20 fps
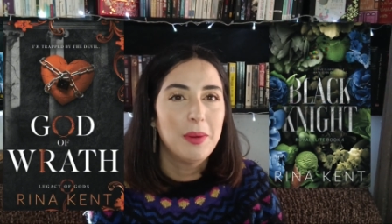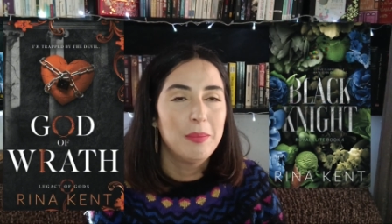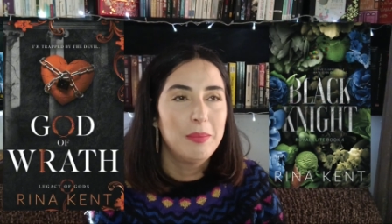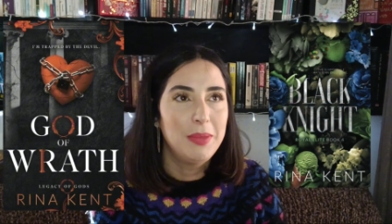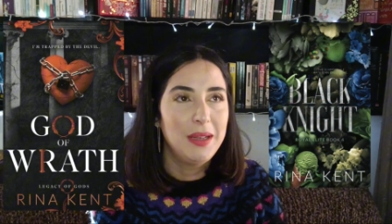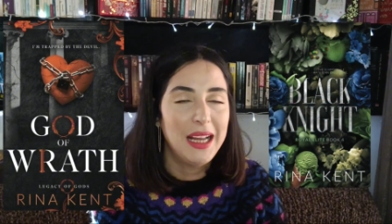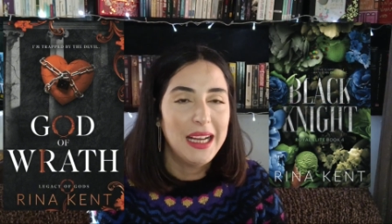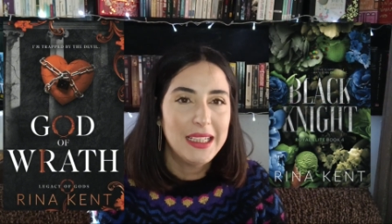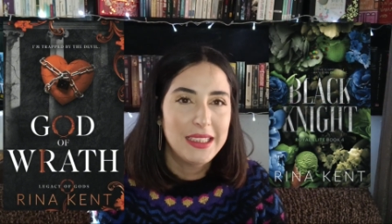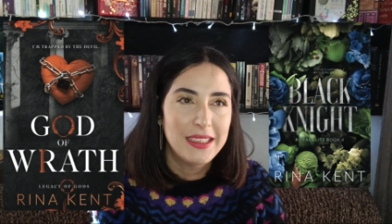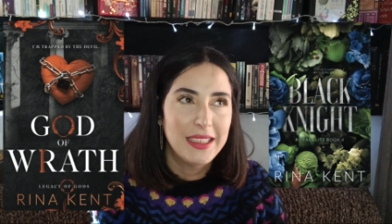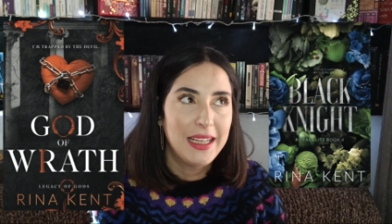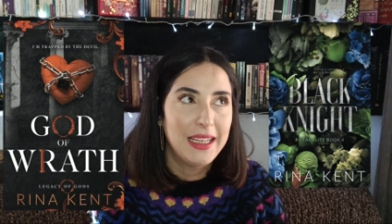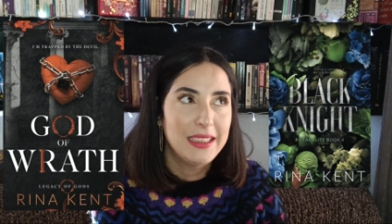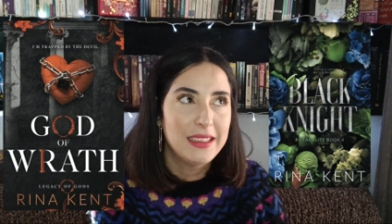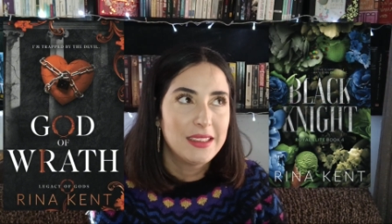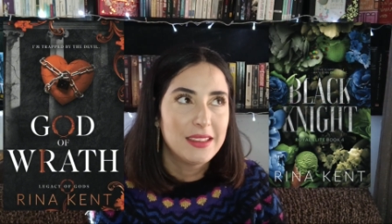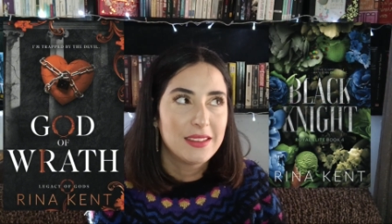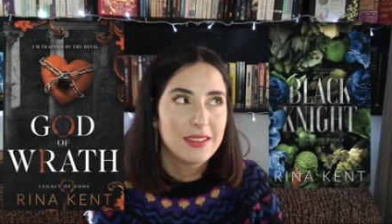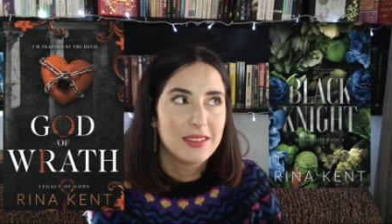Black
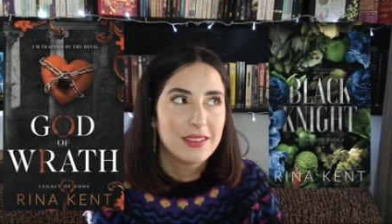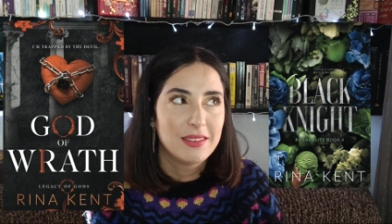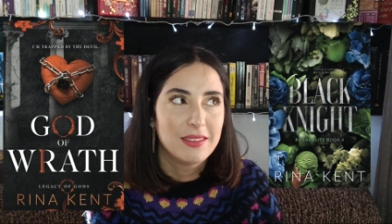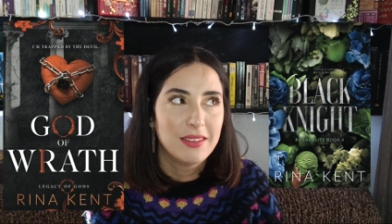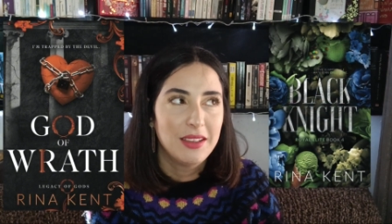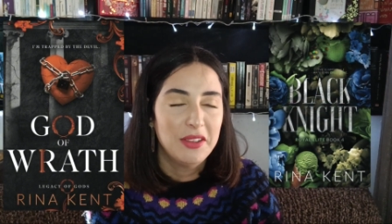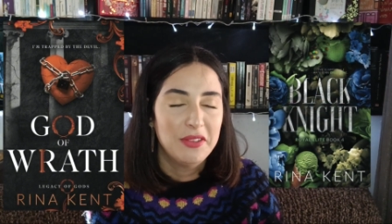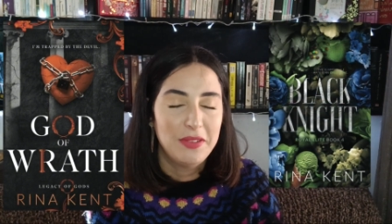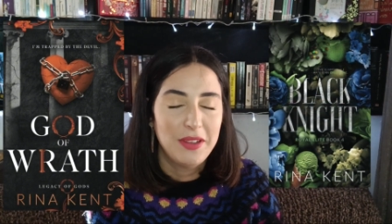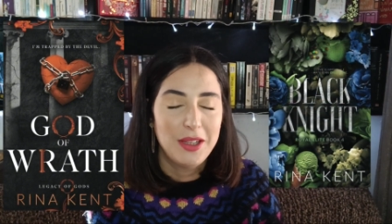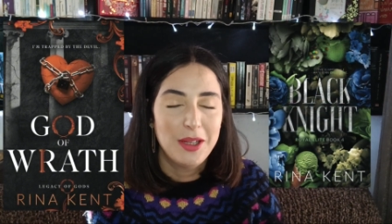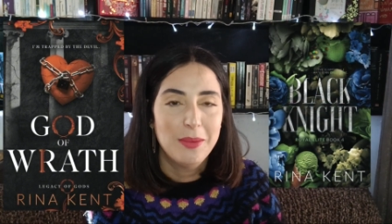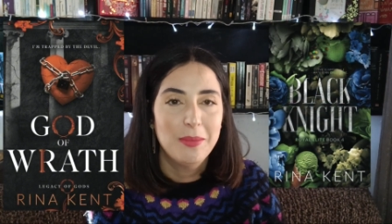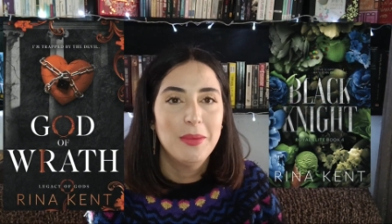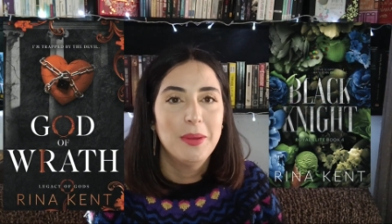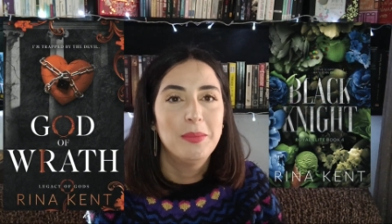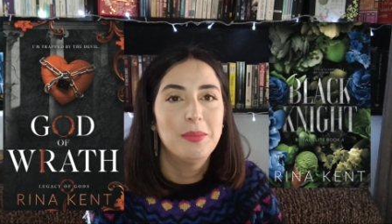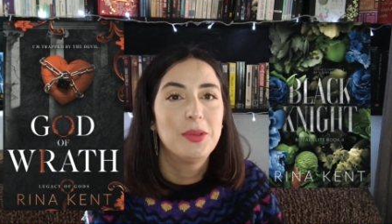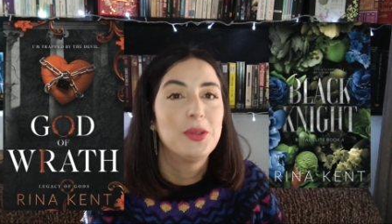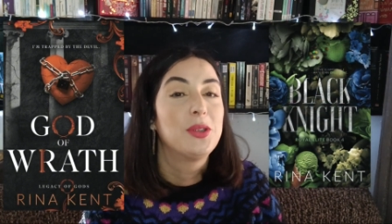Knight, if I
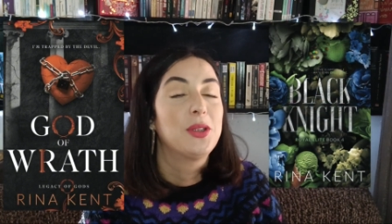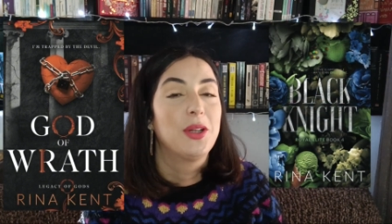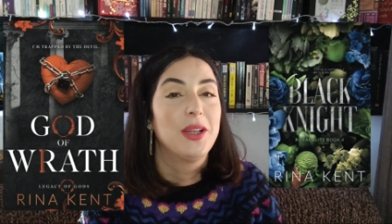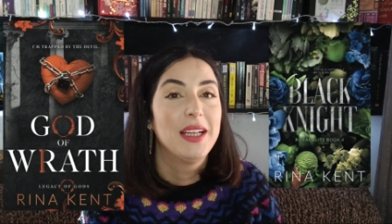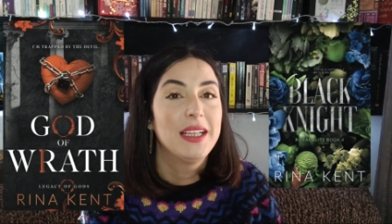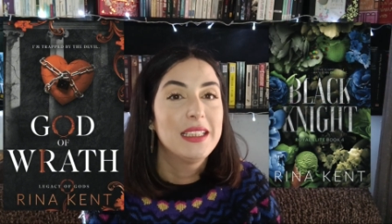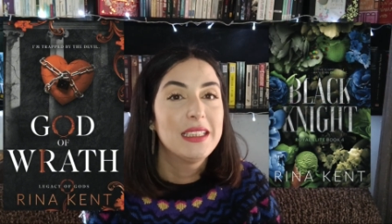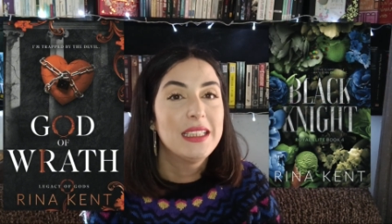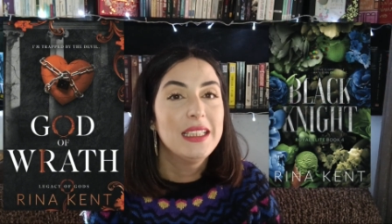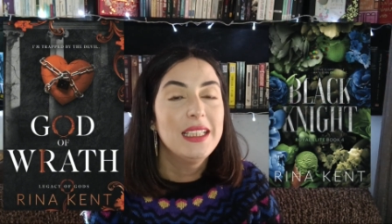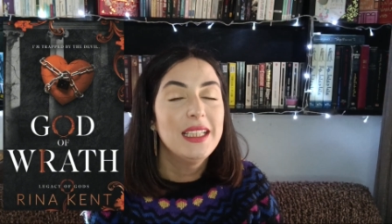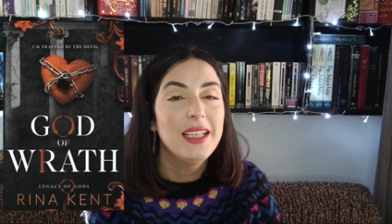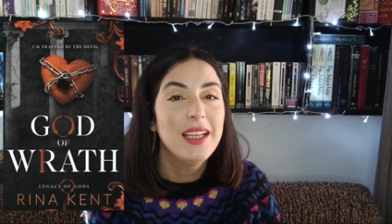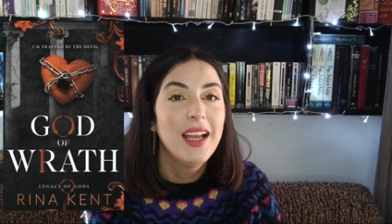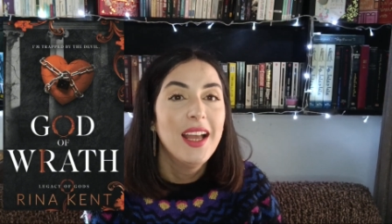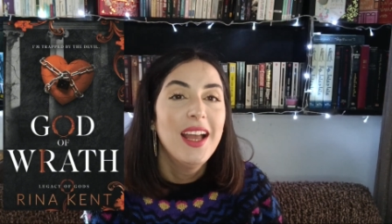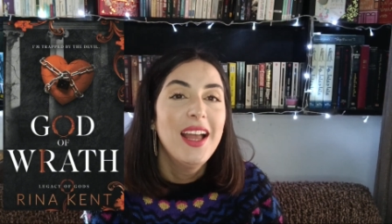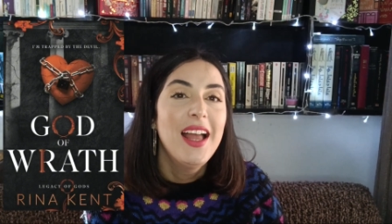remember correctly.